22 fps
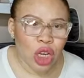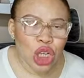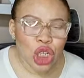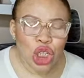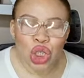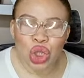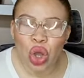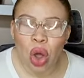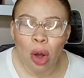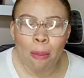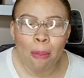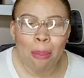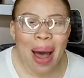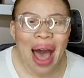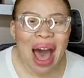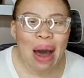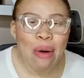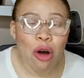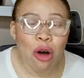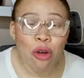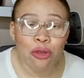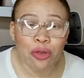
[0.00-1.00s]
so
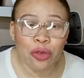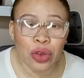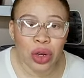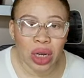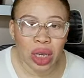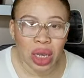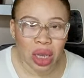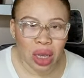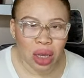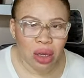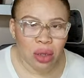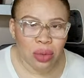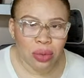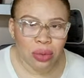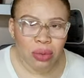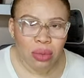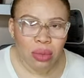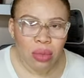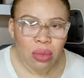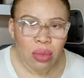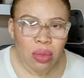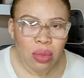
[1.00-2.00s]
powerfully,
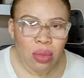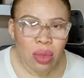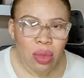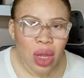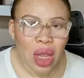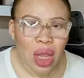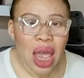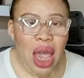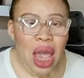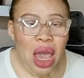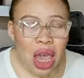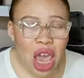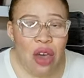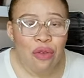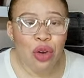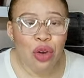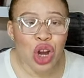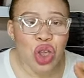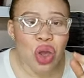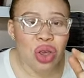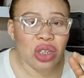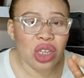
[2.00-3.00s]

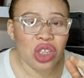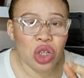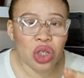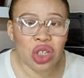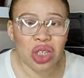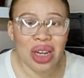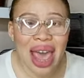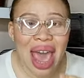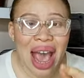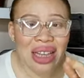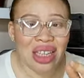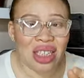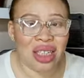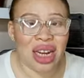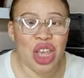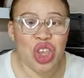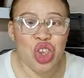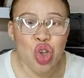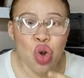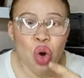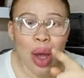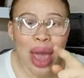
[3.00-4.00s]
even uses you to the extent
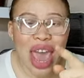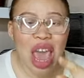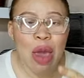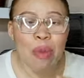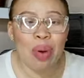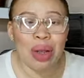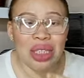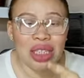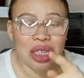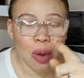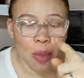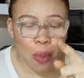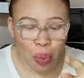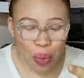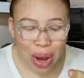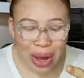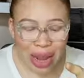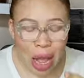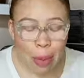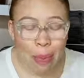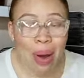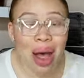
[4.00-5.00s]
that you are able to
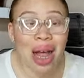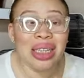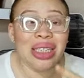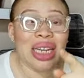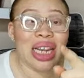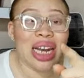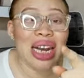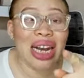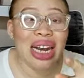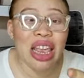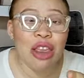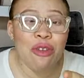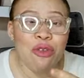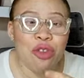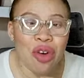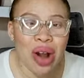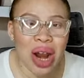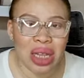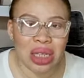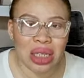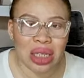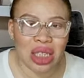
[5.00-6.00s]
bring about
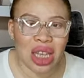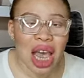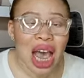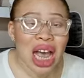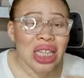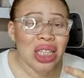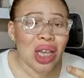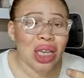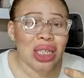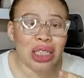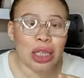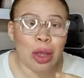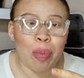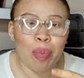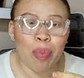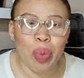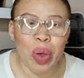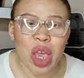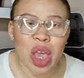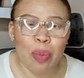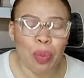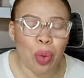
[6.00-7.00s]
deliverance to
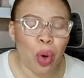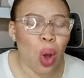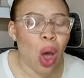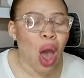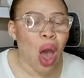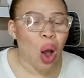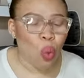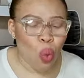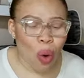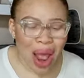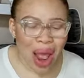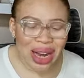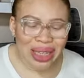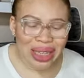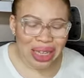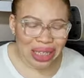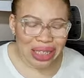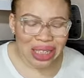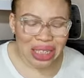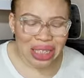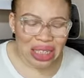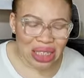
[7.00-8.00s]
some people when
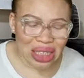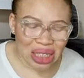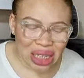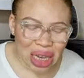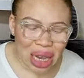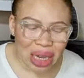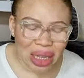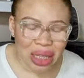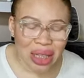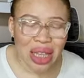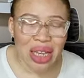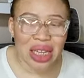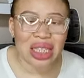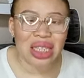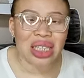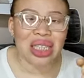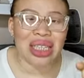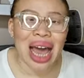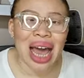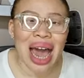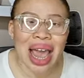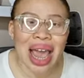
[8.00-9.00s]
they see the
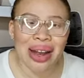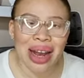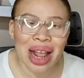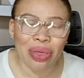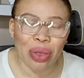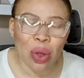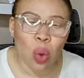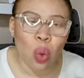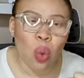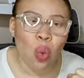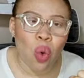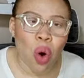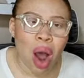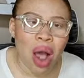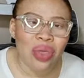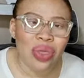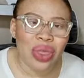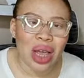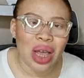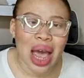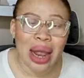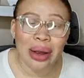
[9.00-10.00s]
sign and the
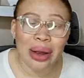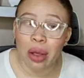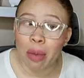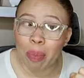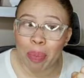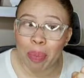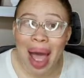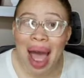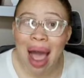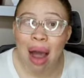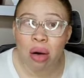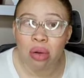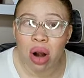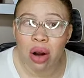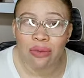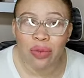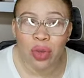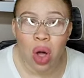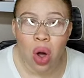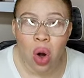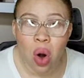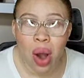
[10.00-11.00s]
wonder and the power
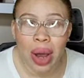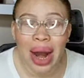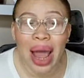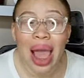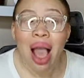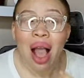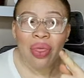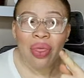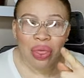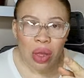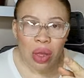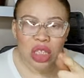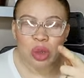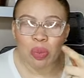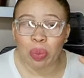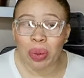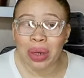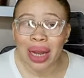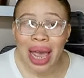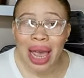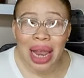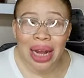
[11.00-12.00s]
of God
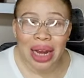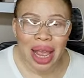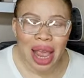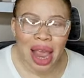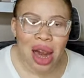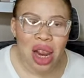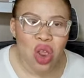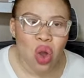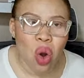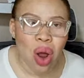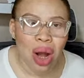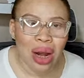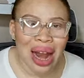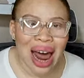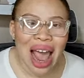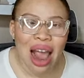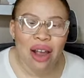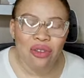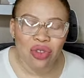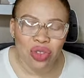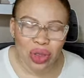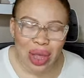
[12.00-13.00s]
displayed in your
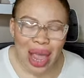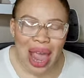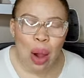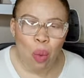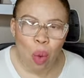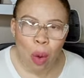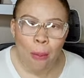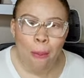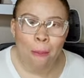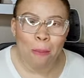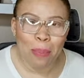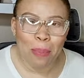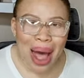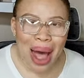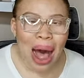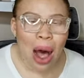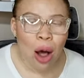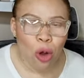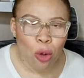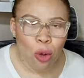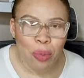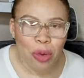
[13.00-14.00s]
life, they will
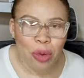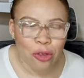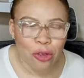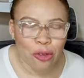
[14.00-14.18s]
bow